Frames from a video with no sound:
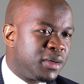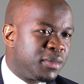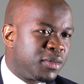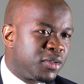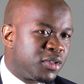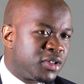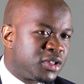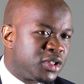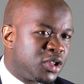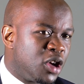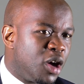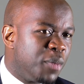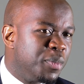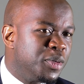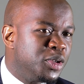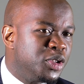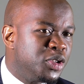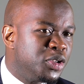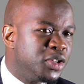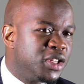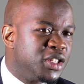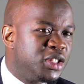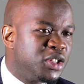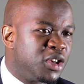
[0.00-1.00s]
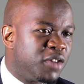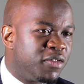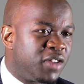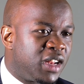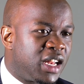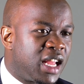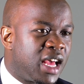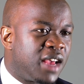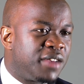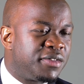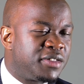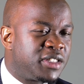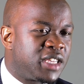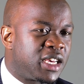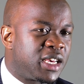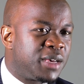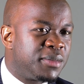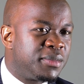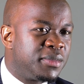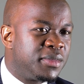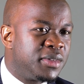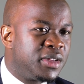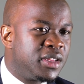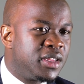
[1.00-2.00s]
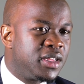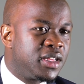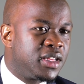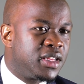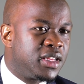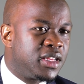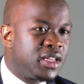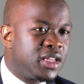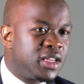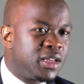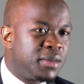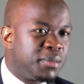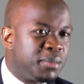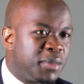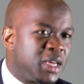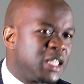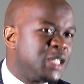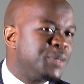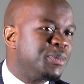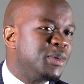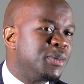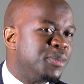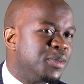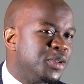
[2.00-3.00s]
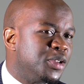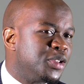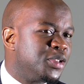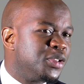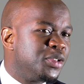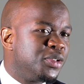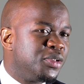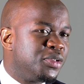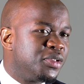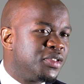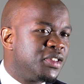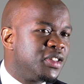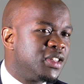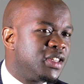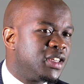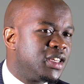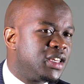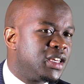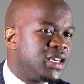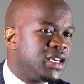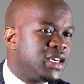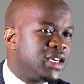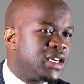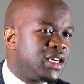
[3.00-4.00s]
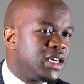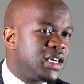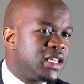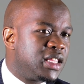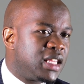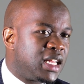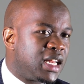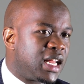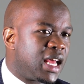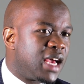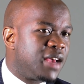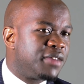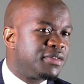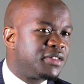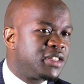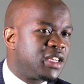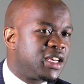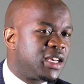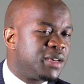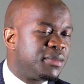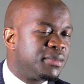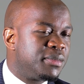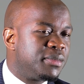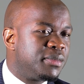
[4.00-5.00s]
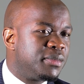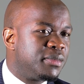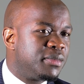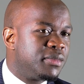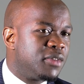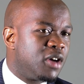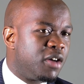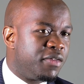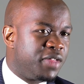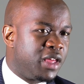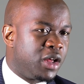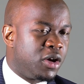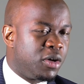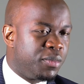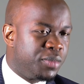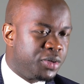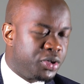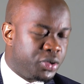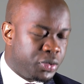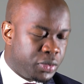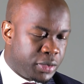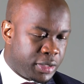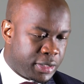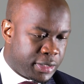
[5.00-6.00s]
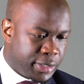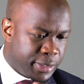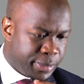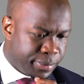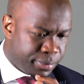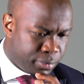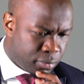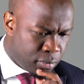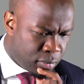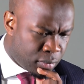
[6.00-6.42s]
Because the opportunity of a lifetime must be pursued in the lifetime of that opportunity.